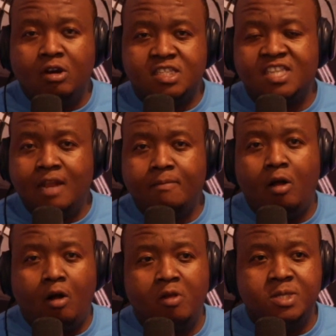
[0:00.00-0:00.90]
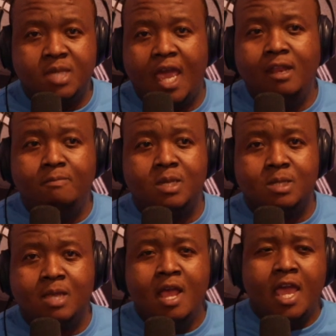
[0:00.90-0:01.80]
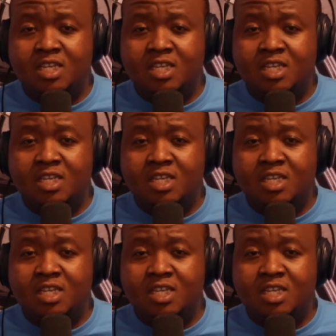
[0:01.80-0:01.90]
You got signed by all these enemies.